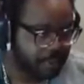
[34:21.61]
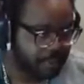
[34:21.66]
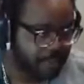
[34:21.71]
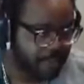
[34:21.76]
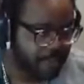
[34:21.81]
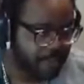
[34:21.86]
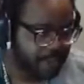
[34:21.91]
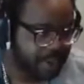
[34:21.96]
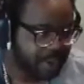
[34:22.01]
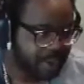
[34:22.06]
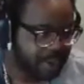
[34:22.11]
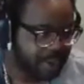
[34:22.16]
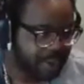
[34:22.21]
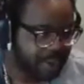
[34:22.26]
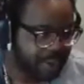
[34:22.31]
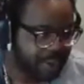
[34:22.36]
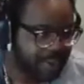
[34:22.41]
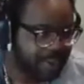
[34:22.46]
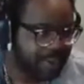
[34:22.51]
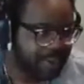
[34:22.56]
But,
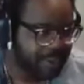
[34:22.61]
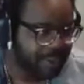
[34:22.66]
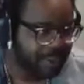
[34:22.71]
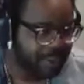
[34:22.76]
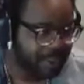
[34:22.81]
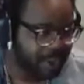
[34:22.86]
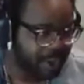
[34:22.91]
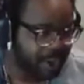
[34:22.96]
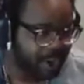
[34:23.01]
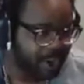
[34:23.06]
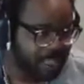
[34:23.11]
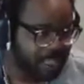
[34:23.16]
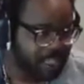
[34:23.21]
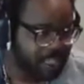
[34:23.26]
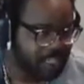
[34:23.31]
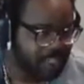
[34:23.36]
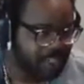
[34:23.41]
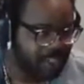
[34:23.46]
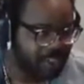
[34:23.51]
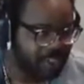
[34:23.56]
you know, it
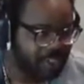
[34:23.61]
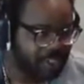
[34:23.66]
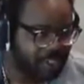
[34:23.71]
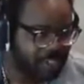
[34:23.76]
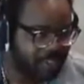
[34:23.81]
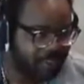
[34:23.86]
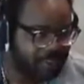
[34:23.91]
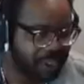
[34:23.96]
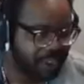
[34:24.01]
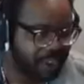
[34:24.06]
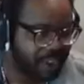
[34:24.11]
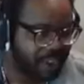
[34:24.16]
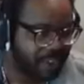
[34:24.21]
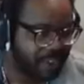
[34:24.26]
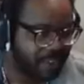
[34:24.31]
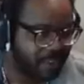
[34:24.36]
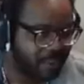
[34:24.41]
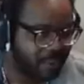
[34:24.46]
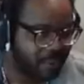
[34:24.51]
still saves a lot